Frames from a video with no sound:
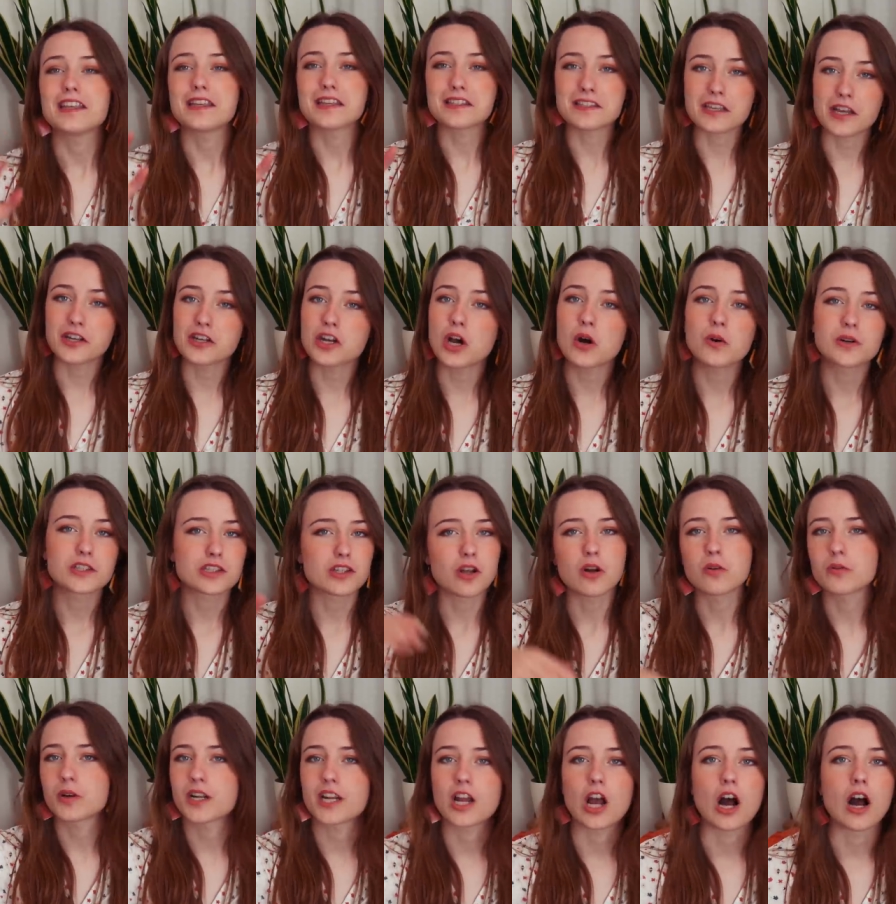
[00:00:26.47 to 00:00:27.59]
Yes, I know it's
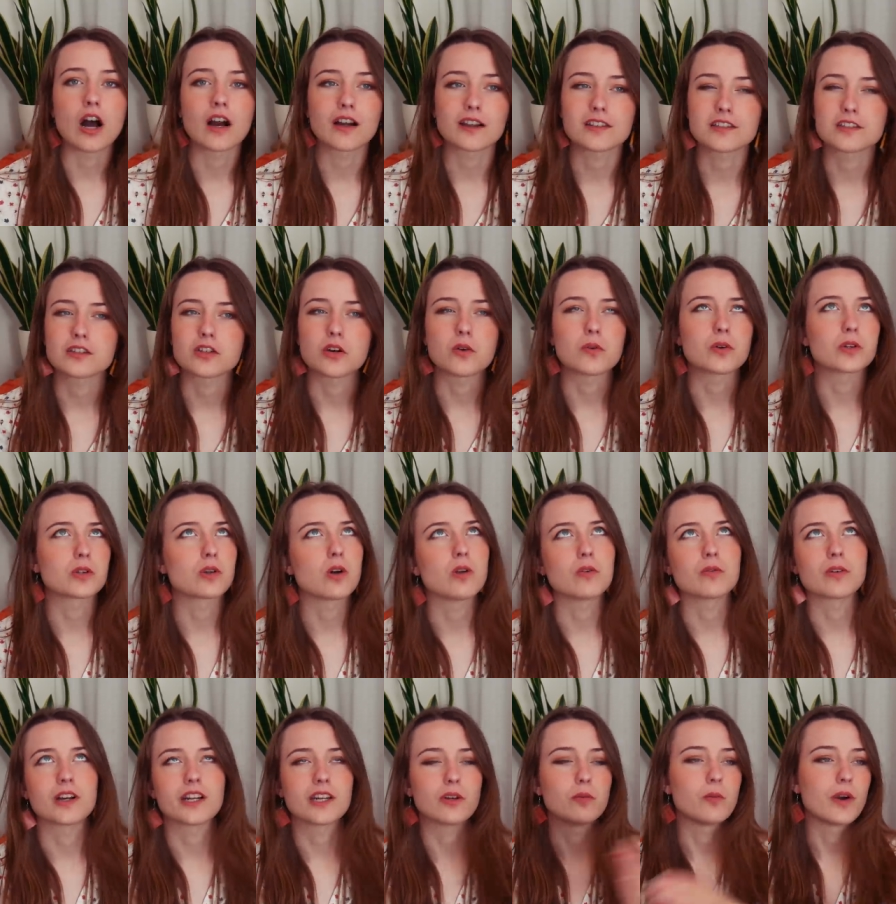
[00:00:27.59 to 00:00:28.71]
already August, so we're
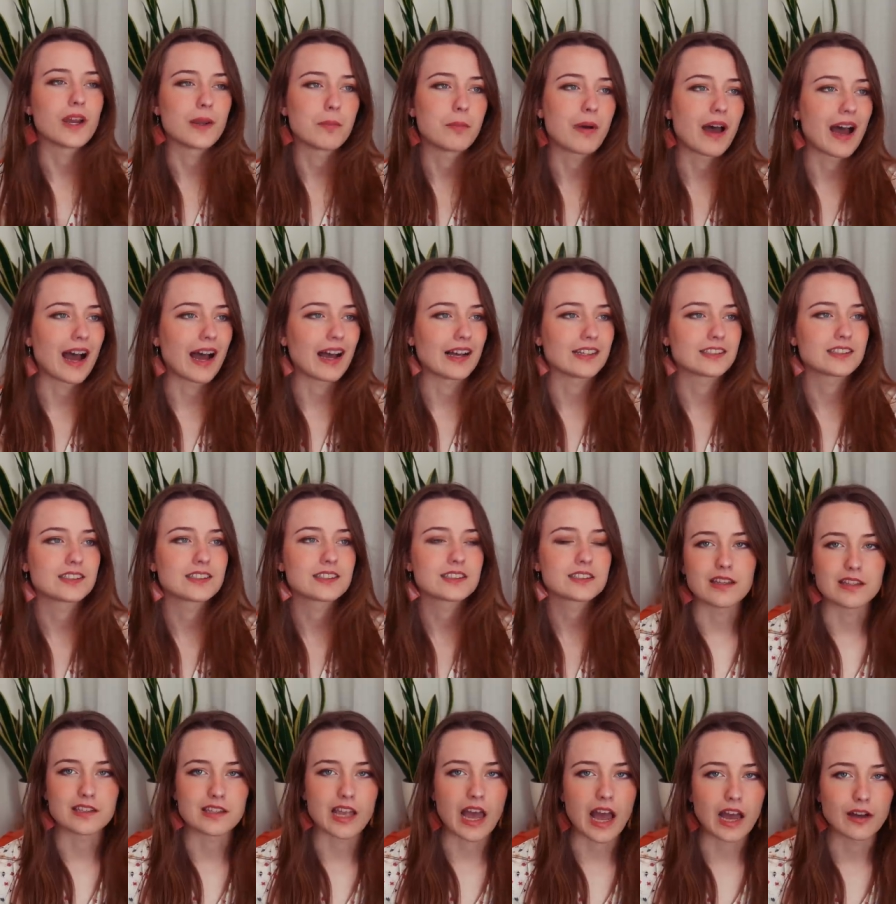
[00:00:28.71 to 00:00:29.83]
already way past
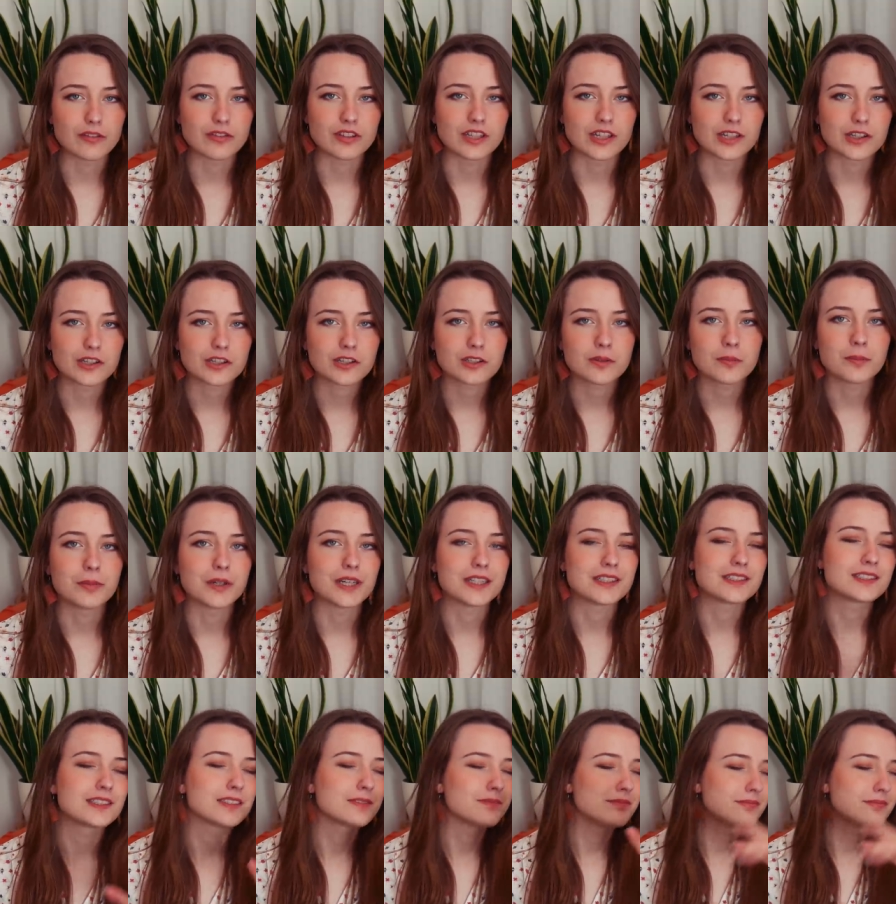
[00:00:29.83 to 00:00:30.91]
this half year, but